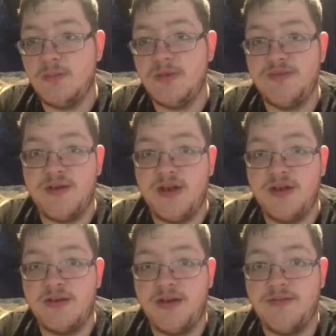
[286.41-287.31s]
I'm
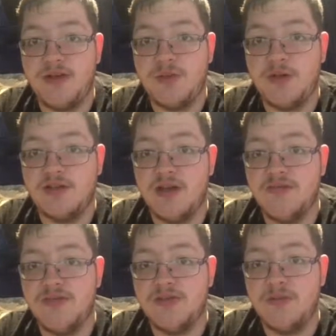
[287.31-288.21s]
afraid, terrified to eat
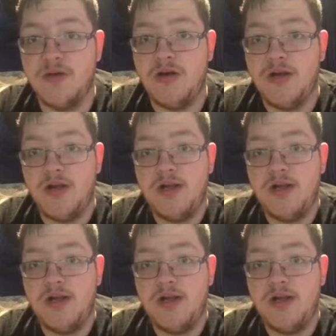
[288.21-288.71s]
certain foods, but